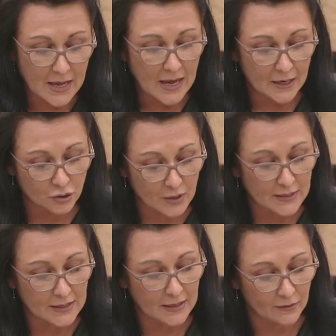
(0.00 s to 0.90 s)
and
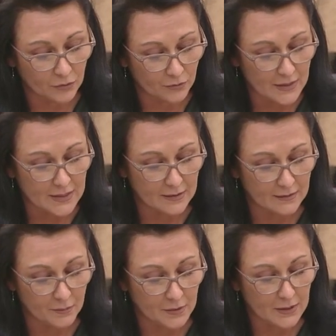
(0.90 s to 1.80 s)
training is already
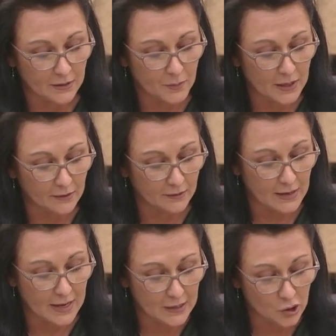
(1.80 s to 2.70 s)
examined as part of
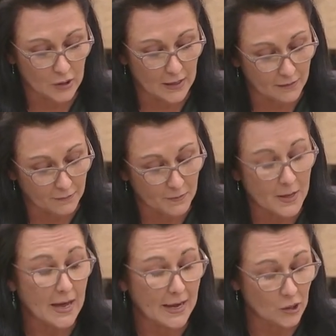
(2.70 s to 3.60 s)
the
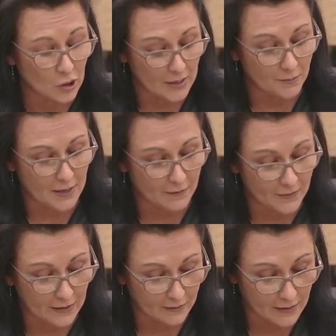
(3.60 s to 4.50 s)

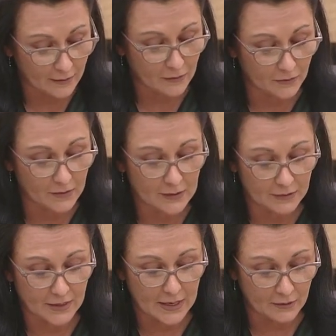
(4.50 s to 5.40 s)
HMFSI Service
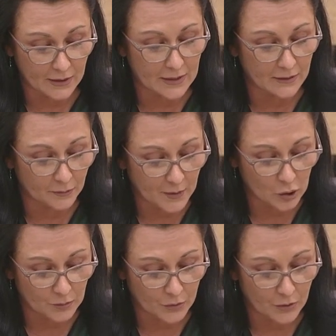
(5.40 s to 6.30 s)
Delivery Area
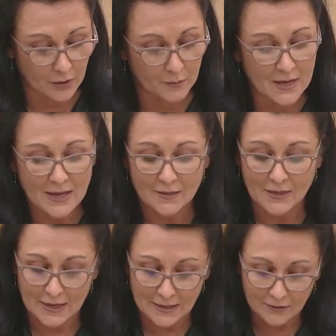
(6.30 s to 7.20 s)
Inspection Programme.
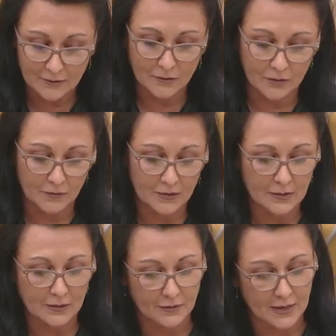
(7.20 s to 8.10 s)
The East Service
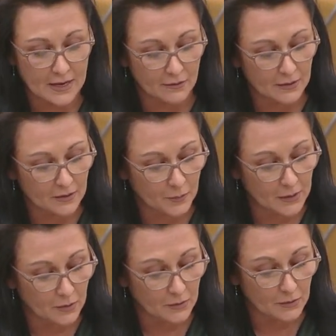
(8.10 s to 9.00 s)
Delivery Area
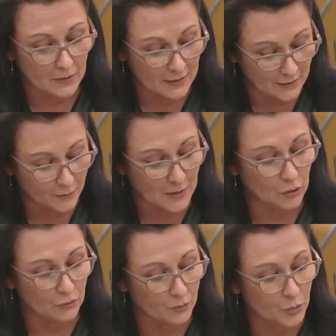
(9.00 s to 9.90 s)

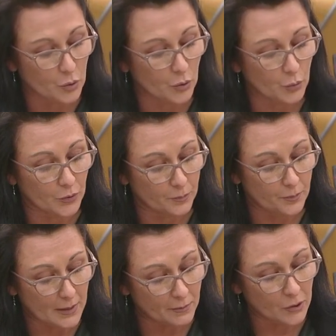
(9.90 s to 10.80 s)
Inspection Report was
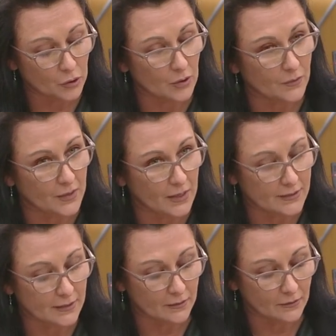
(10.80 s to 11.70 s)
published on the
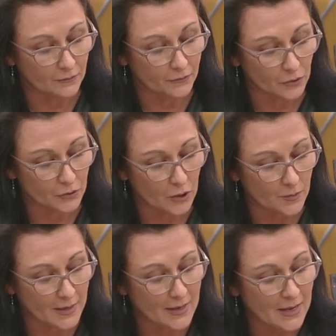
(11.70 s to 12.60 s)
19th of
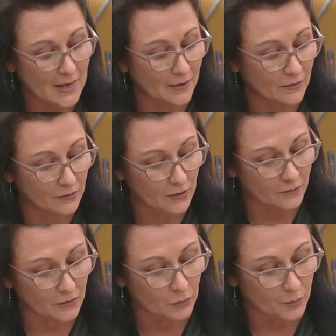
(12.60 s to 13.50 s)
October, and the
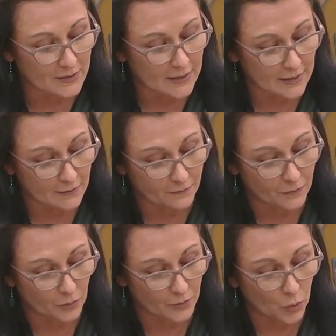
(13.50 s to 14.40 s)
service will be taking
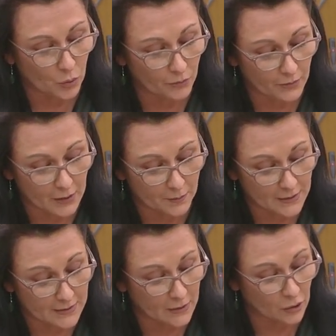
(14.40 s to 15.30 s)
forward all the
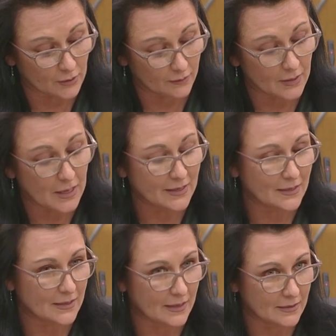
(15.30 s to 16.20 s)
recommendations
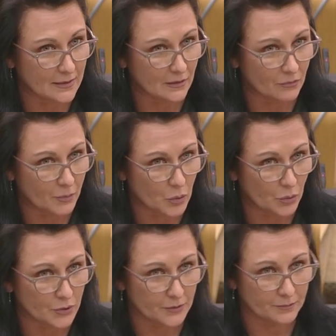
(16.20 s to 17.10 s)
contained in the
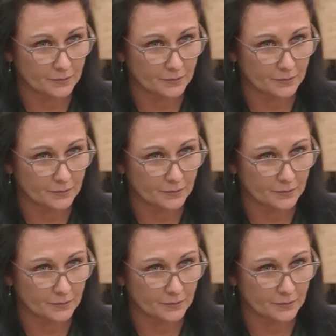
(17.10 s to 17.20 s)
report.